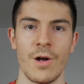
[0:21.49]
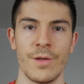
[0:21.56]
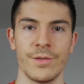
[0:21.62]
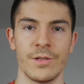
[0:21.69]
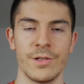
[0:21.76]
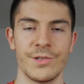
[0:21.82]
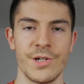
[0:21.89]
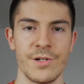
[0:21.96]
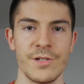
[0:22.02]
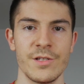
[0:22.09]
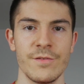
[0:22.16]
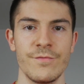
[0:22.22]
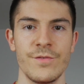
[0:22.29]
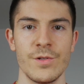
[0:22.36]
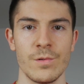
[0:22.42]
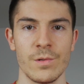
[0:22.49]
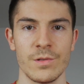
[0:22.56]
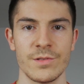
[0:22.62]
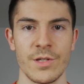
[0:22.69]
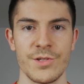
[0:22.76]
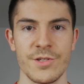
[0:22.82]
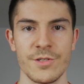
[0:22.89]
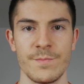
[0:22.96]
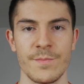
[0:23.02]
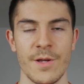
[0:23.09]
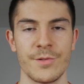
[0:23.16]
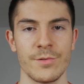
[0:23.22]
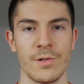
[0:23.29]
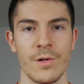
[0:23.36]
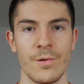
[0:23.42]
on alternative fuel, such as
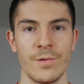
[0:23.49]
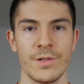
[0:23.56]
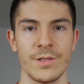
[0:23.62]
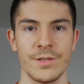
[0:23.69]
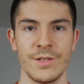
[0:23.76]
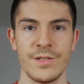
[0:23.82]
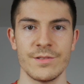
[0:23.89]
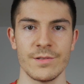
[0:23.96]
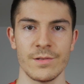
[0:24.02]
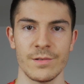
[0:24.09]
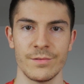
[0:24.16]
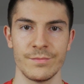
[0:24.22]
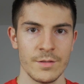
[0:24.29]
petrol or diesel.